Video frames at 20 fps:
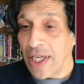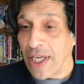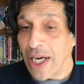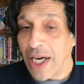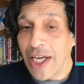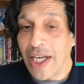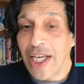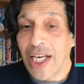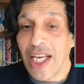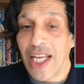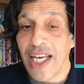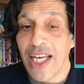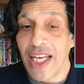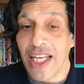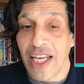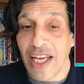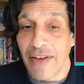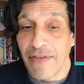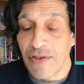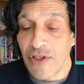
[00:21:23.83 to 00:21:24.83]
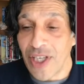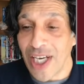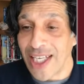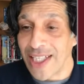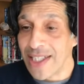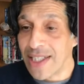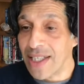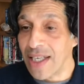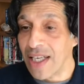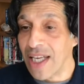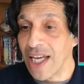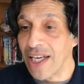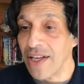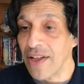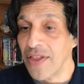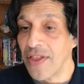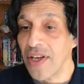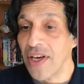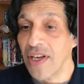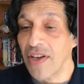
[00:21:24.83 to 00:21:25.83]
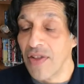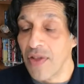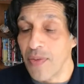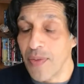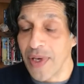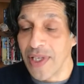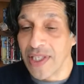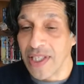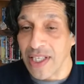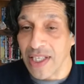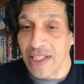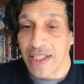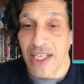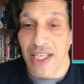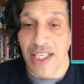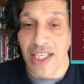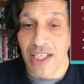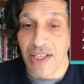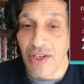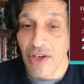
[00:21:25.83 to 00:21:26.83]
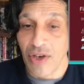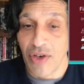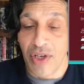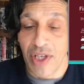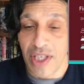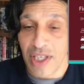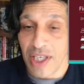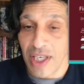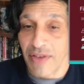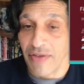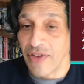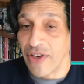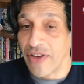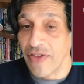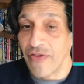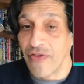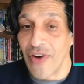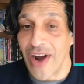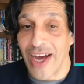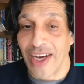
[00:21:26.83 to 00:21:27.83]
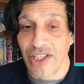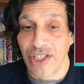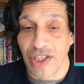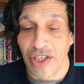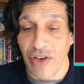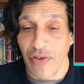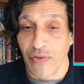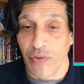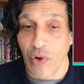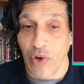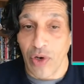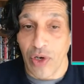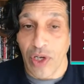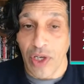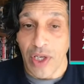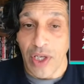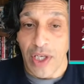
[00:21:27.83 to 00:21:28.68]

I mean, clearly, if Jazz still had a third of the business and had only delivered a fraction of what